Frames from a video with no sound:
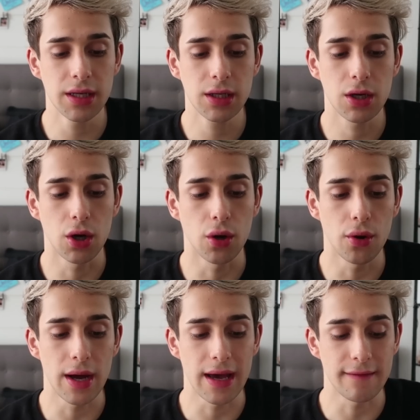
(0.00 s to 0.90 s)
gonna
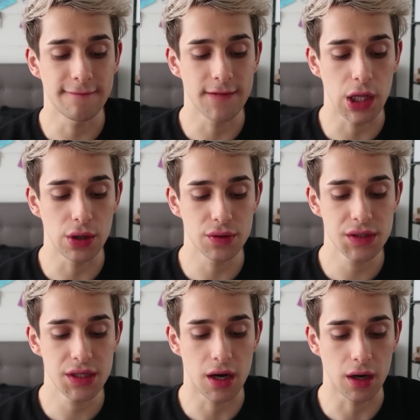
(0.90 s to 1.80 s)
go and follow
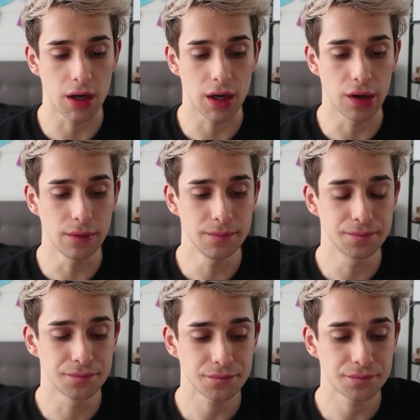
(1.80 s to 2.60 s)
Diongo.